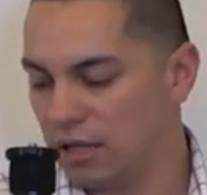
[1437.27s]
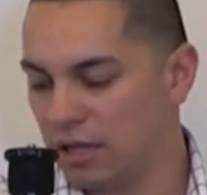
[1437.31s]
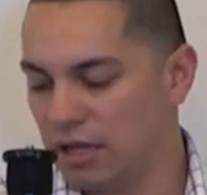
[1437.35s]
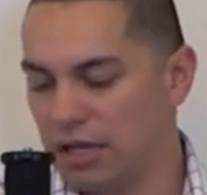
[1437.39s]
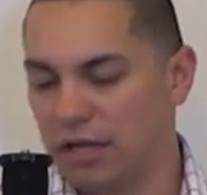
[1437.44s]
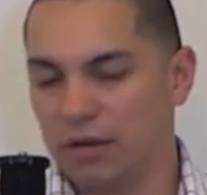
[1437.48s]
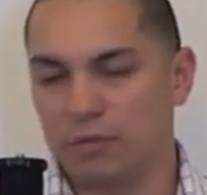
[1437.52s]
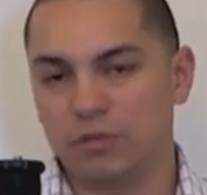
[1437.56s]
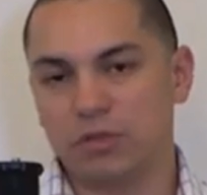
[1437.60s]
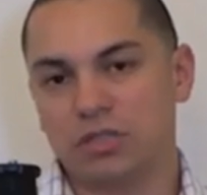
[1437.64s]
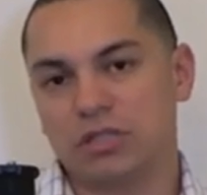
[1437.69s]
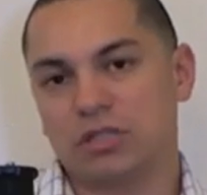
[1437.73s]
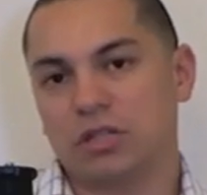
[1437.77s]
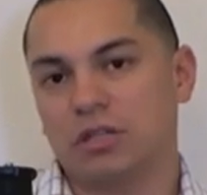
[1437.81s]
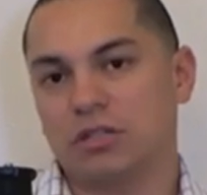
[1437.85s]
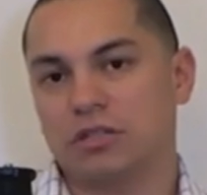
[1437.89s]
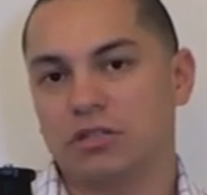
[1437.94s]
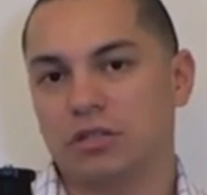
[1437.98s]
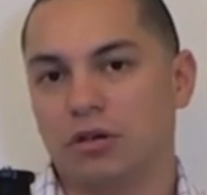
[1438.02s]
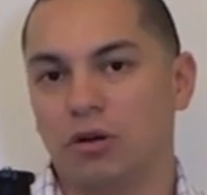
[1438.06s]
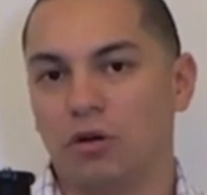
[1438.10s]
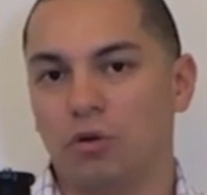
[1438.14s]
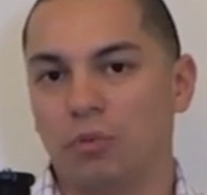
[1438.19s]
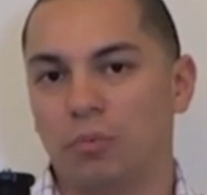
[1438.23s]
it would start
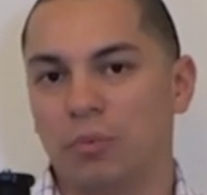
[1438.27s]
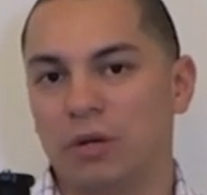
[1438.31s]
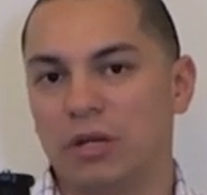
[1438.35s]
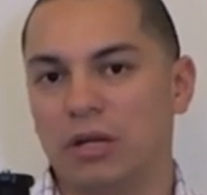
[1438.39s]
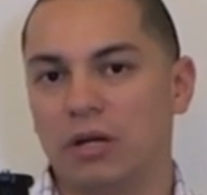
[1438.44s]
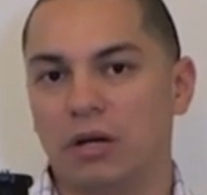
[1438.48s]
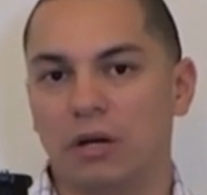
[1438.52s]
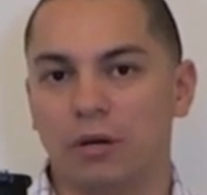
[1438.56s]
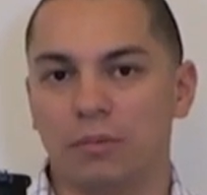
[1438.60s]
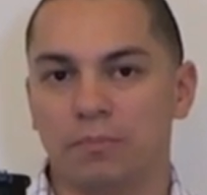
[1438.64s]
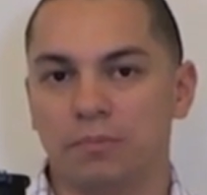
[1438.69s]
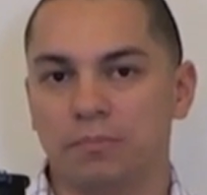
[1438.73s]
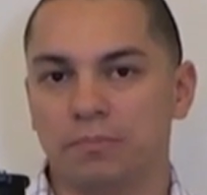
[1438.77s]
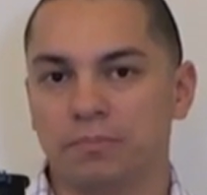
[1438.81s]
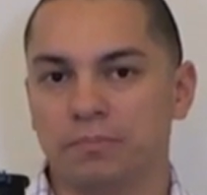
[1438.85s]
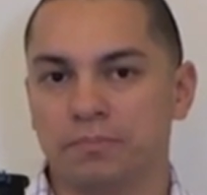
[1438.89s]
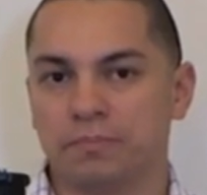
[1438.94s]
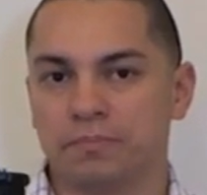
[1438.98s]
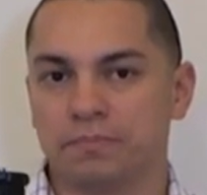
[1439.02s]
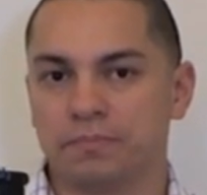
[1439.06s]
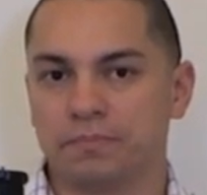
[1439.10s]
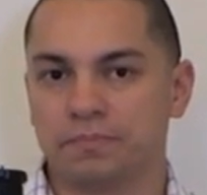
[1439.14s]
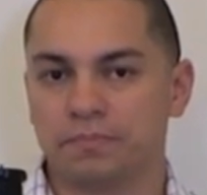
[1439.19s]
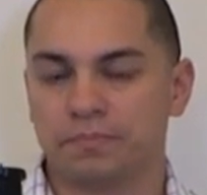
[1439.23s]
to open up
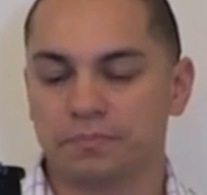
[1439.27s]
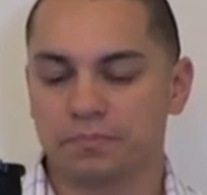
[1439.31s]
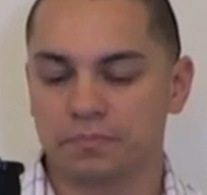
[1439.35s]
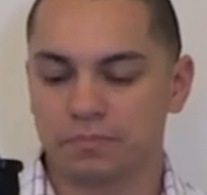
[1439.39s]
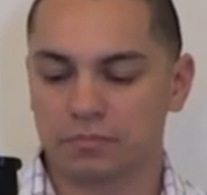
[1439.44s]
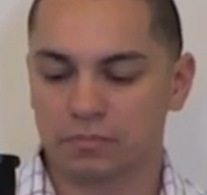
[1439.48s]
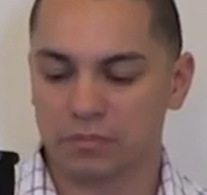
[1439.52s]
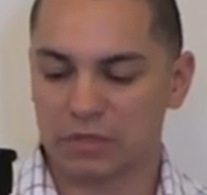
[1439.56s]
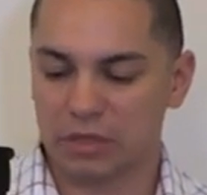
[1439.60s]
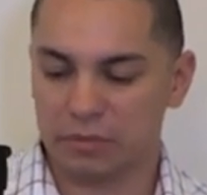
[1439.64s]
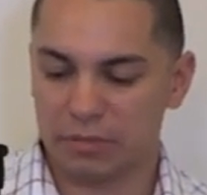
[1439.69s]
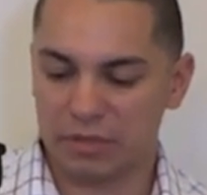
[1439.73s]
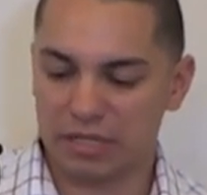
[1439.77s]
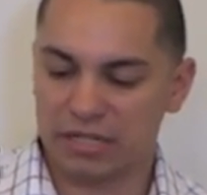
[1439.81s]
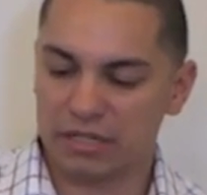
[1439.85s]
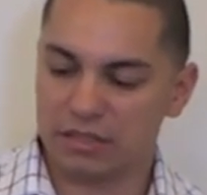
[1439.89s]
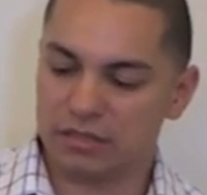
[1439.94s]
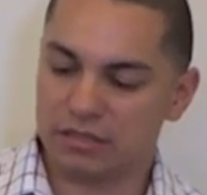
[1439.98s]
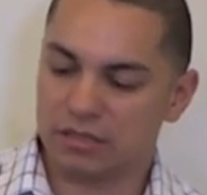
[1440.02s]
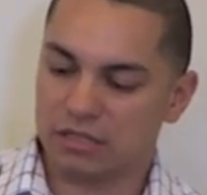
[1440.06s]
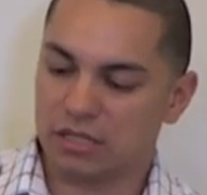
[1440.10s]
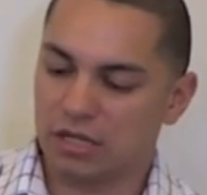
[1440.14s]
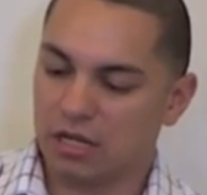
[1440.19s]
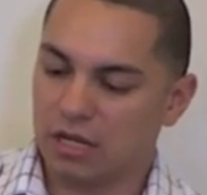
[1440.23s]

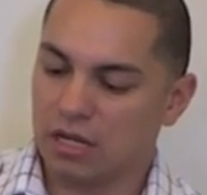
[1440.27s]
because.